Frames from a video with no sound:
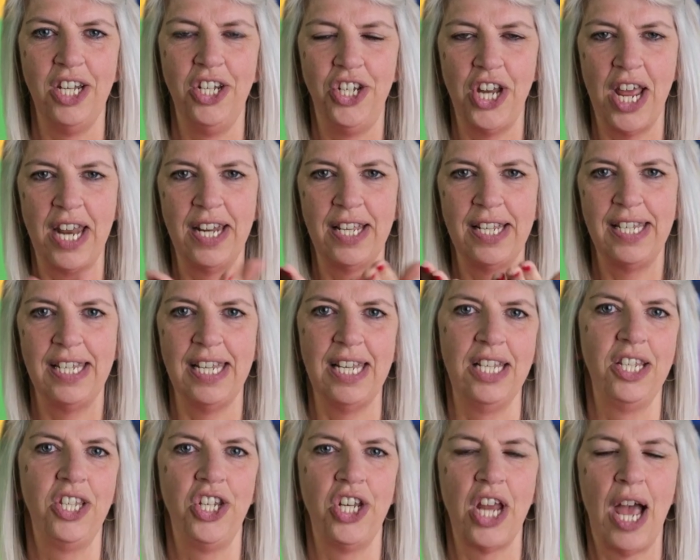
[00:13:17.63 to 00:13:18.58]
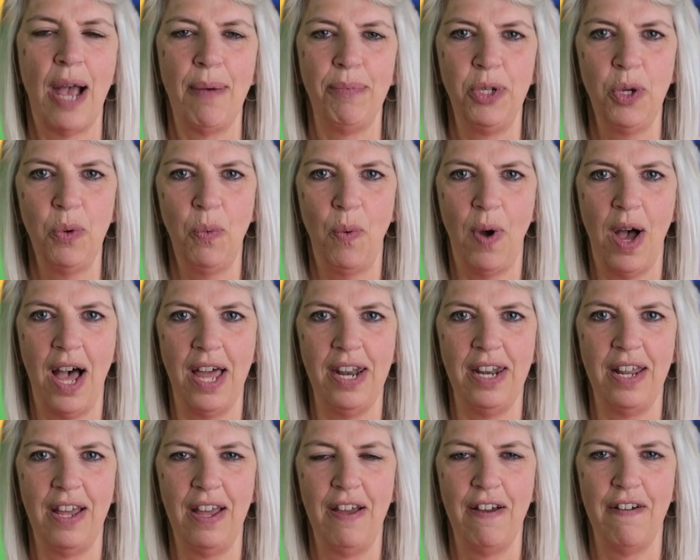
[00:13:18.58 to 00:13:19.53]
Genesis chapter
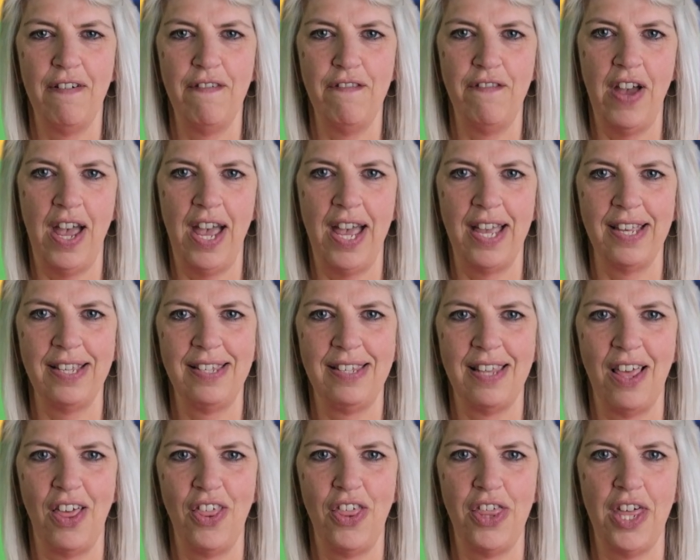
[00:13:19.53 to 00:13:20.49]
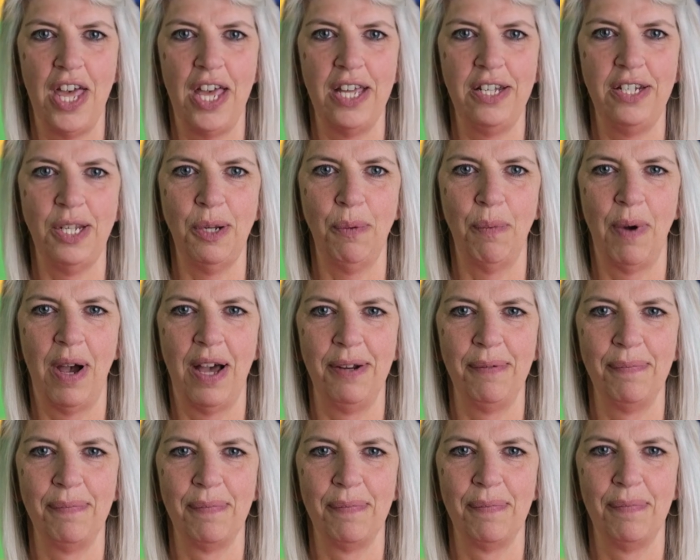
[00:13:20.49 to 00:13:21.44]
1, verse
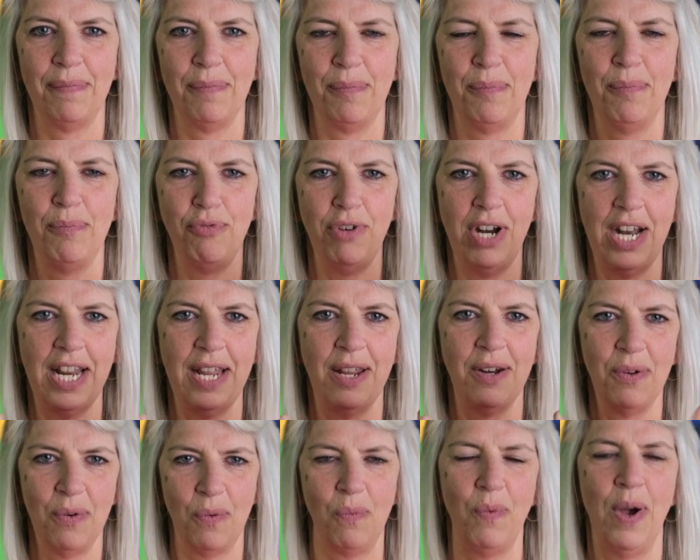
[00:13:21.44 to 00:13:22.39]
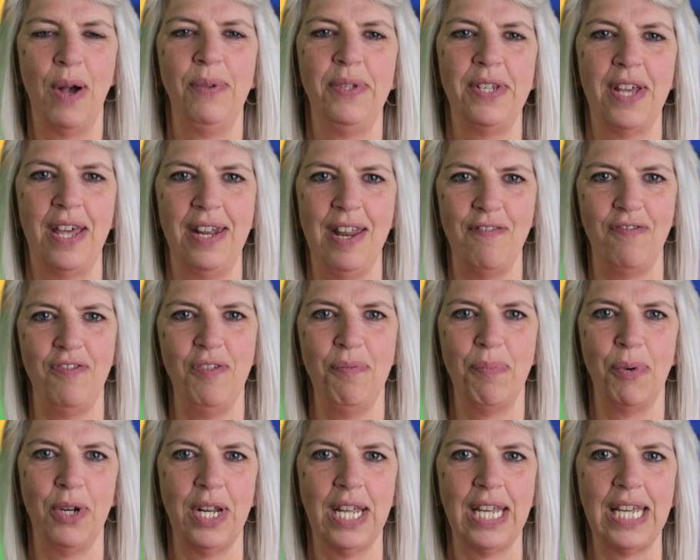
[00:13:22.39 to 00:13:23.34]
31. Brilliant. Well done,
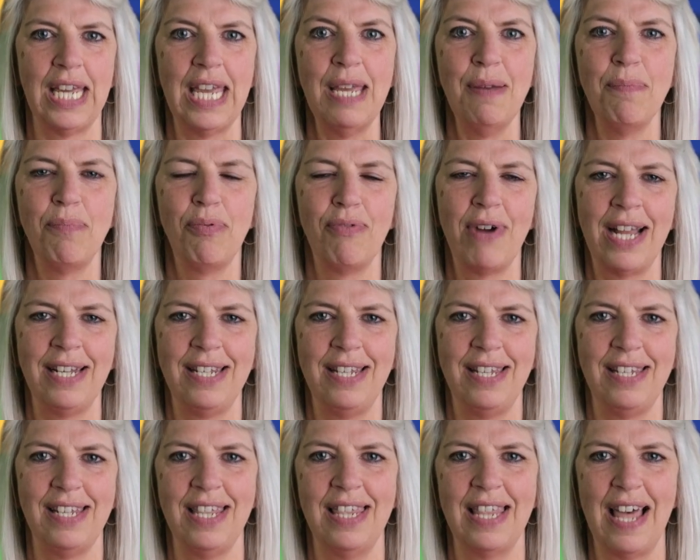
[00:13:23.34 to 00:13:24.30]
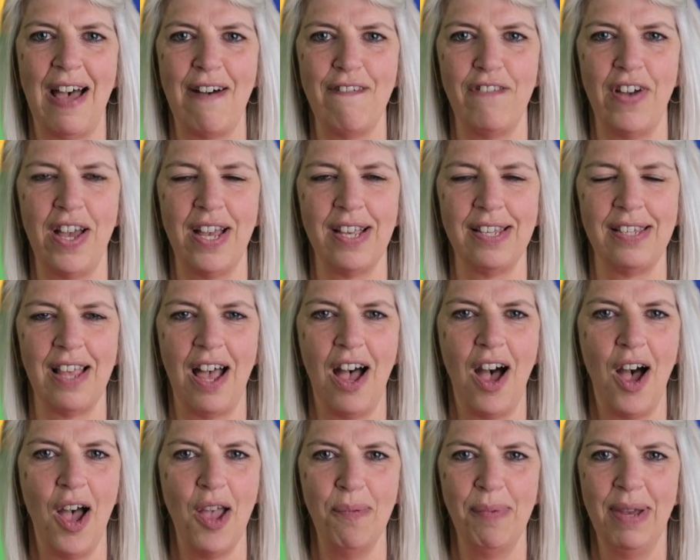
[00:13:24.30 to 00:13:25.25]
everybody. Keep practicing that verse at
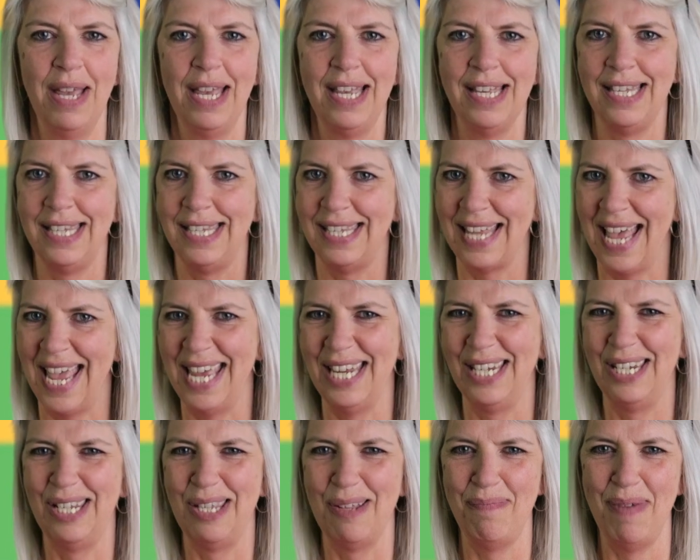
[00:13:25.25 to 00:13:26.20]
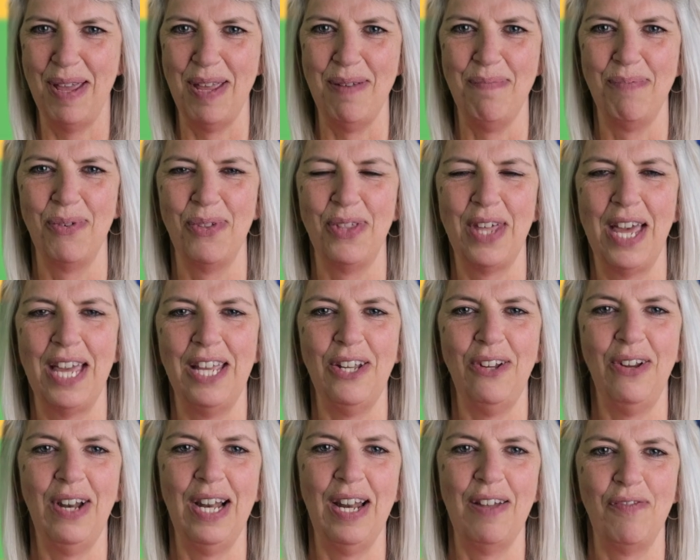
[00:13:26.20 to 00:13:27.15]
home. Say it to the people that
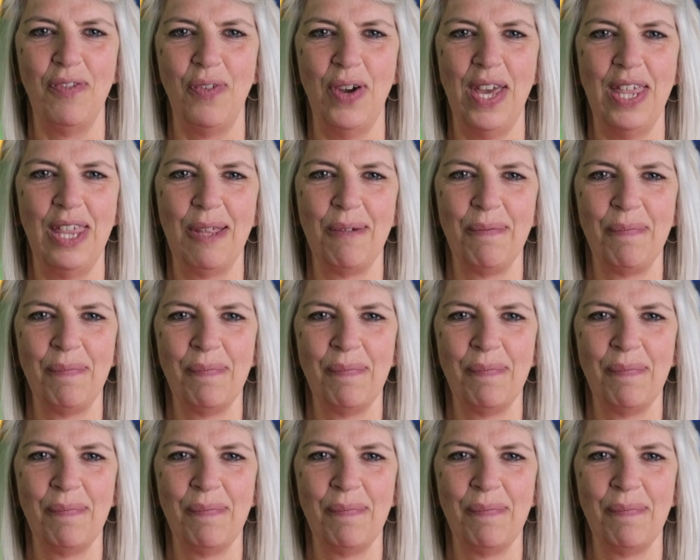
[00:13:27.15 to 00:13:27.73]
you live with.